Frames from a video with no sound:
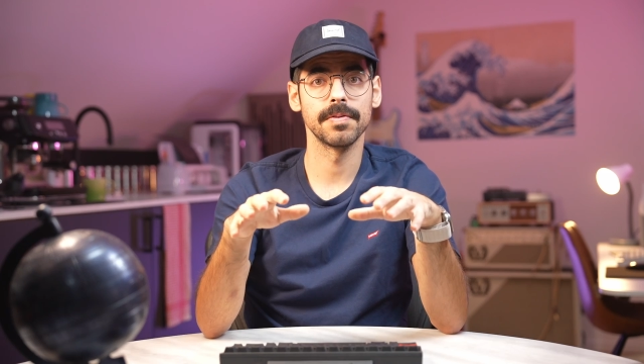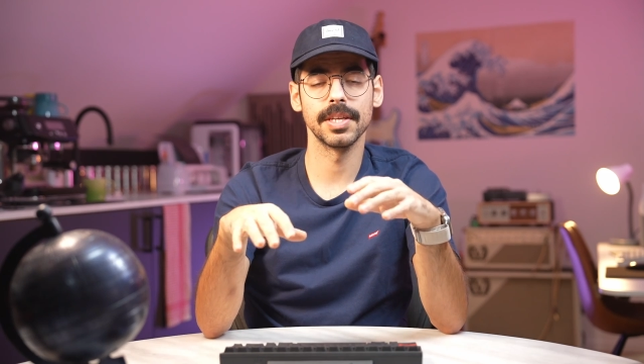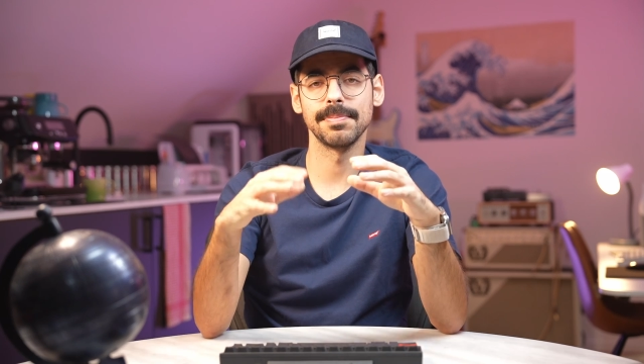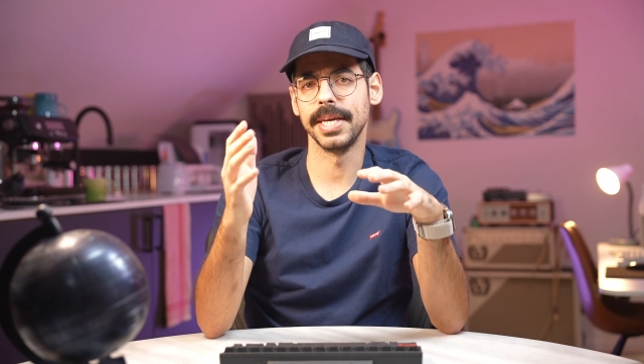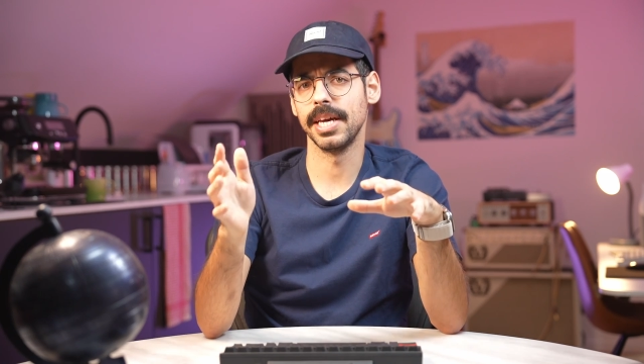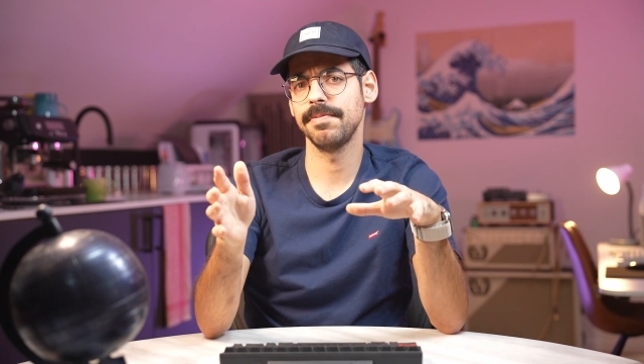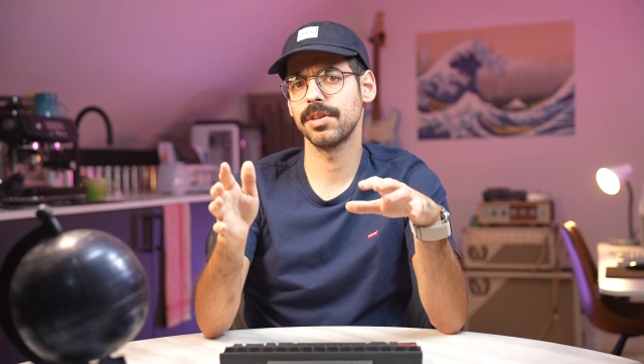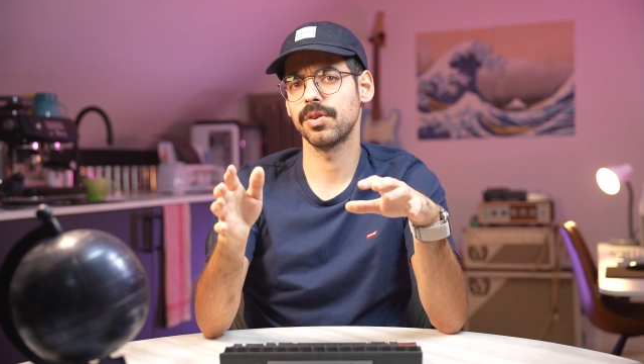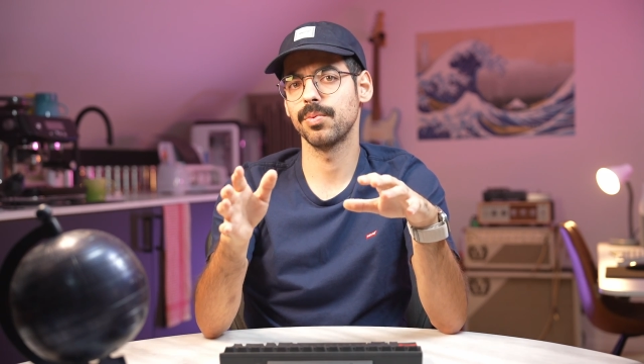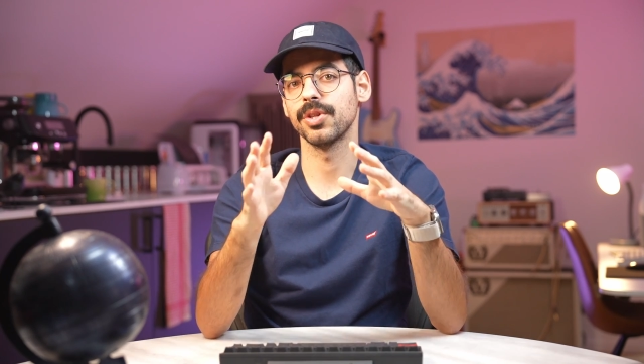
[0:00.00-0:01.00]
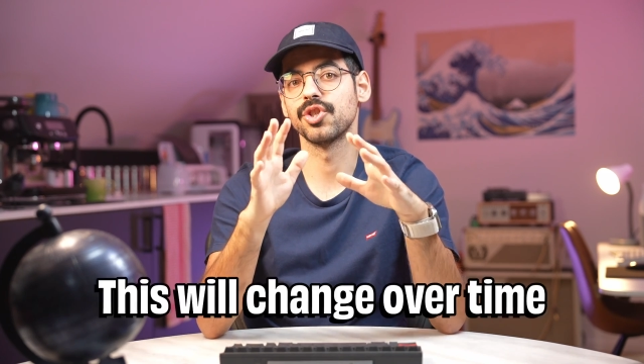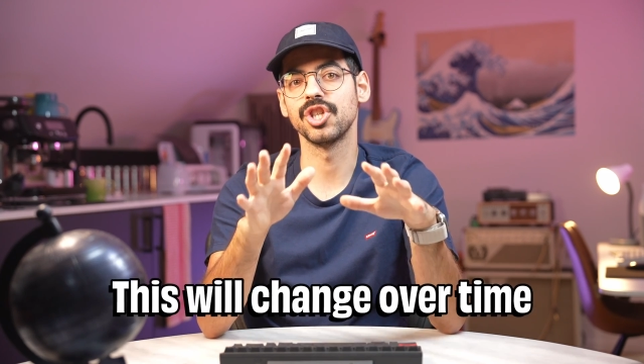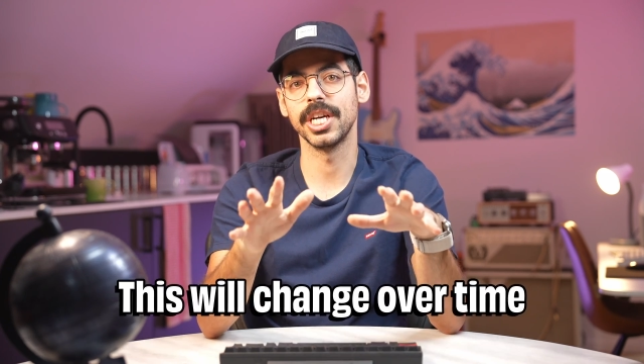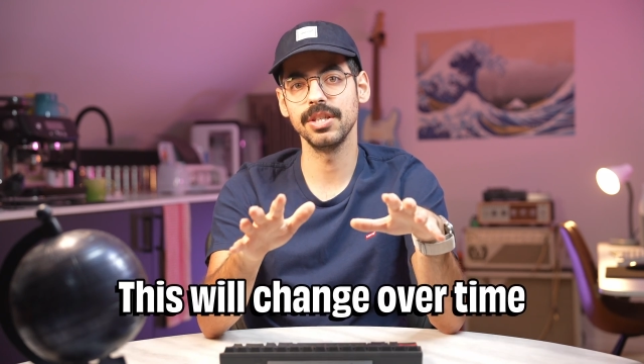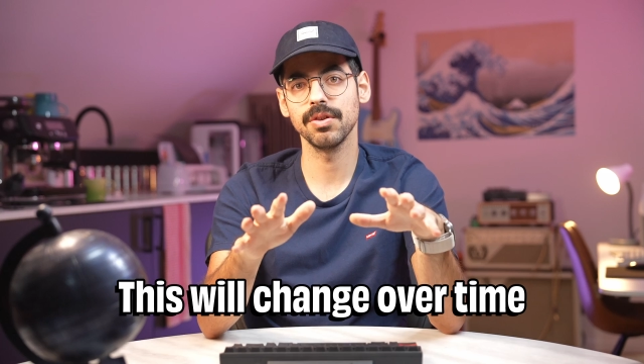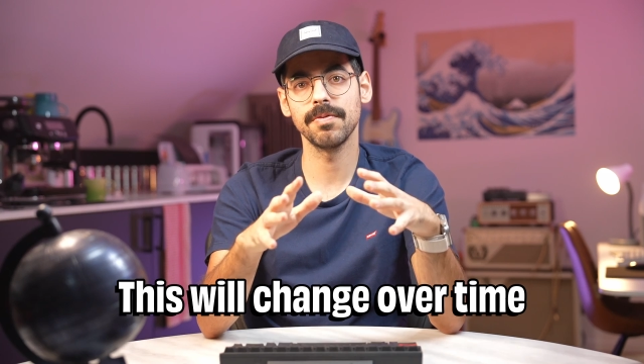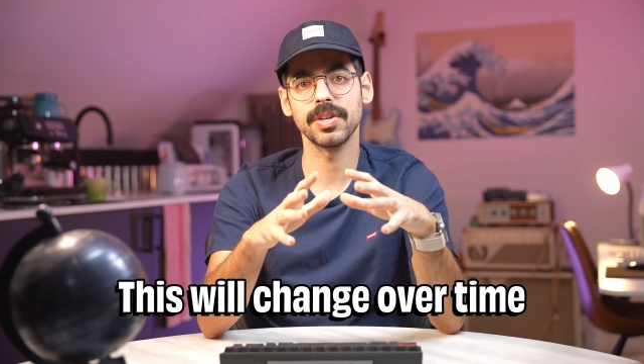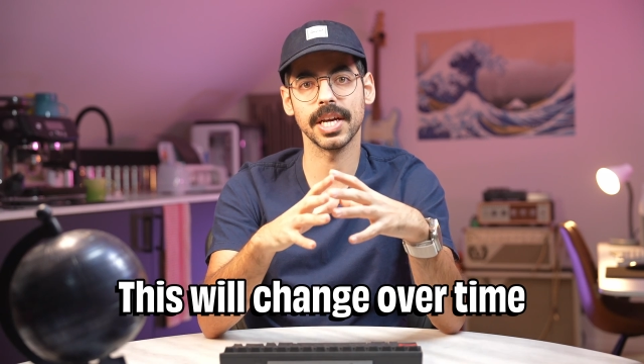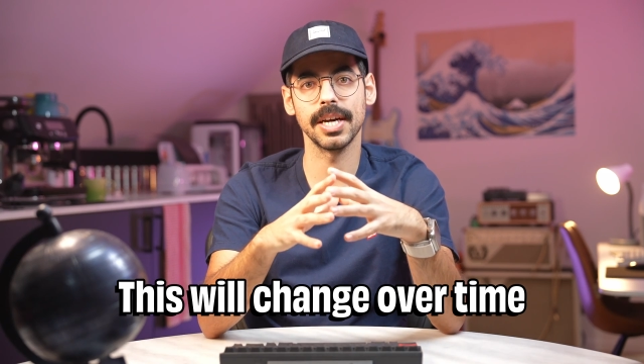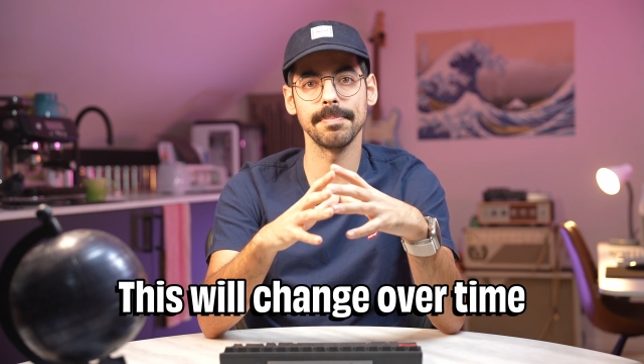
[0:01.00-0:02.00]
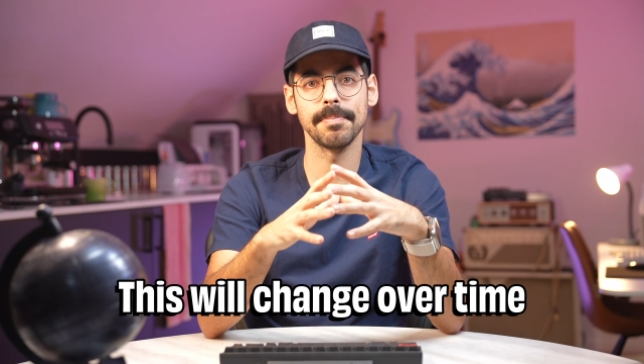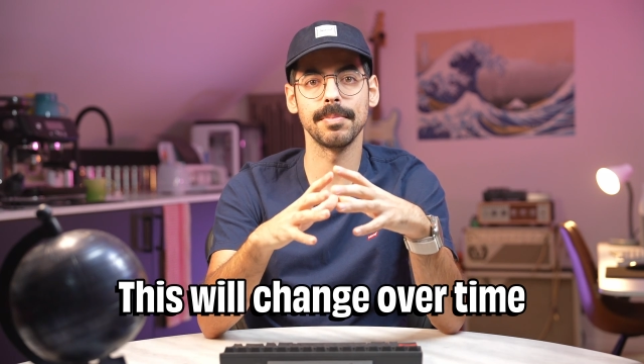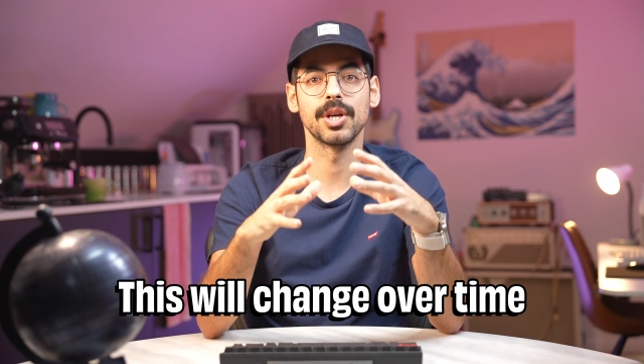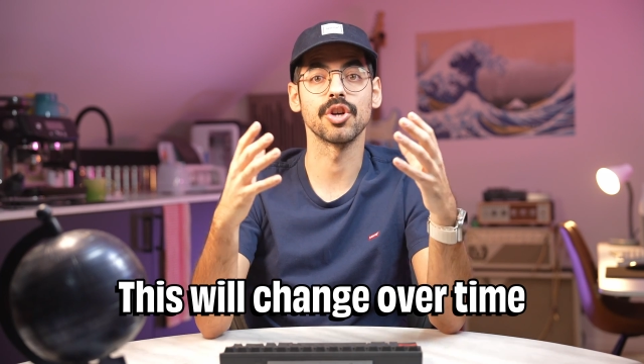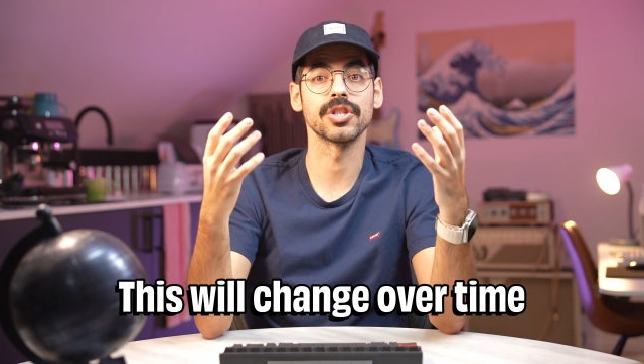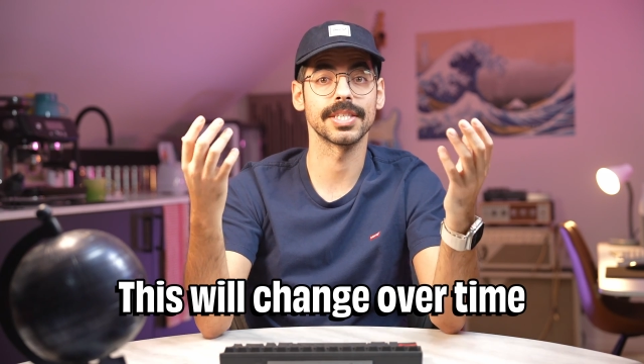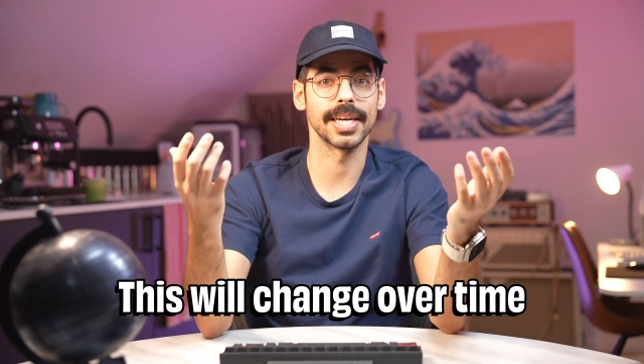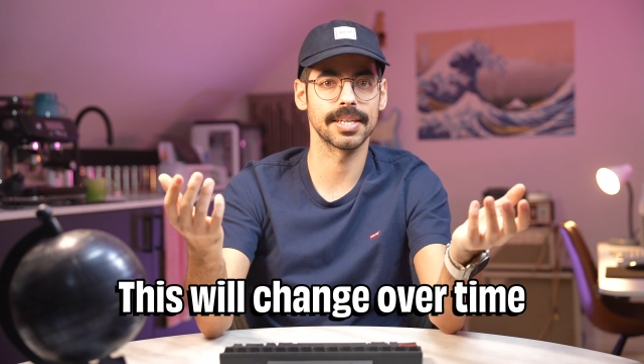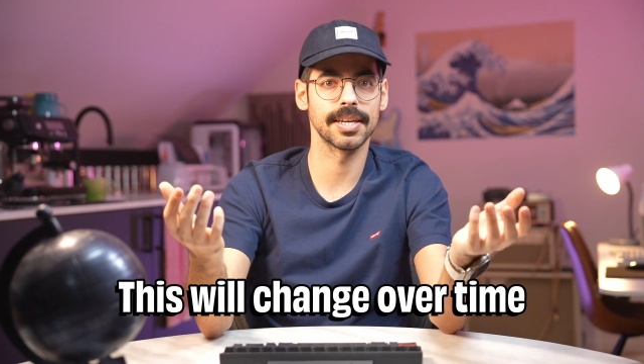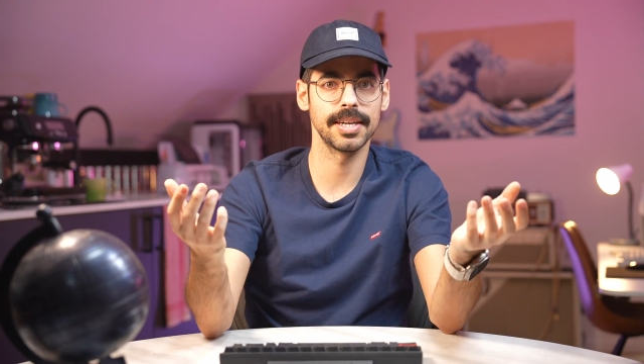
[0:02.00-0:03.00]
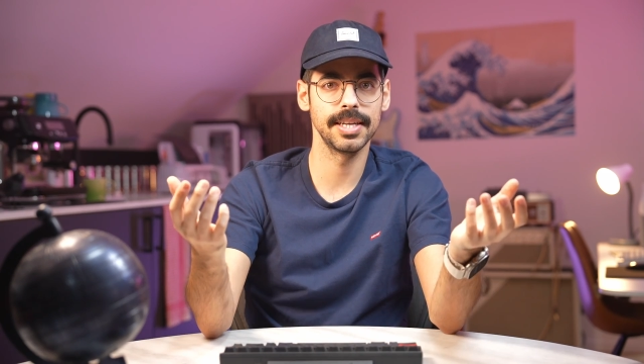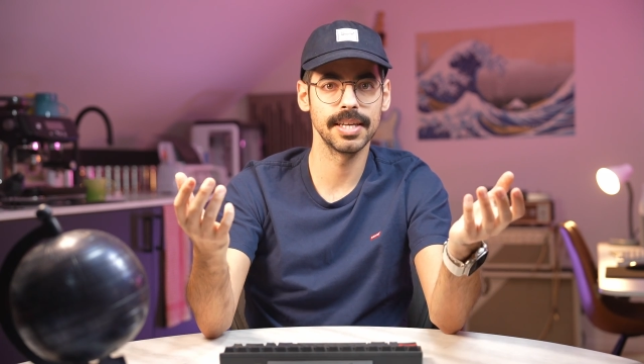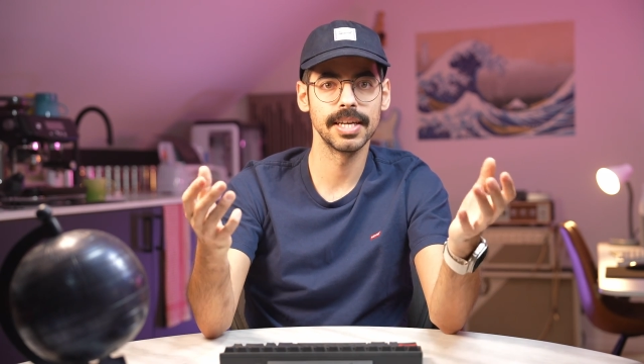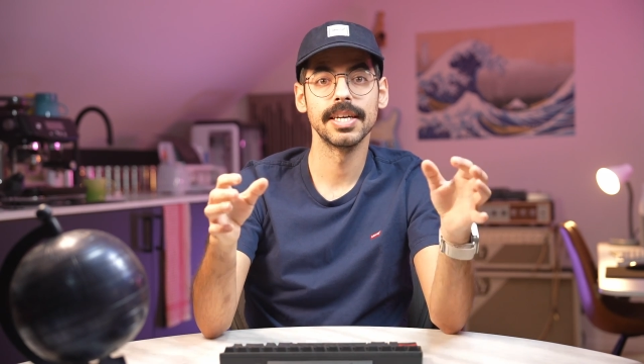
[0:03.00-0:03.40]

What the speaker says: this behavior will change over time because technically,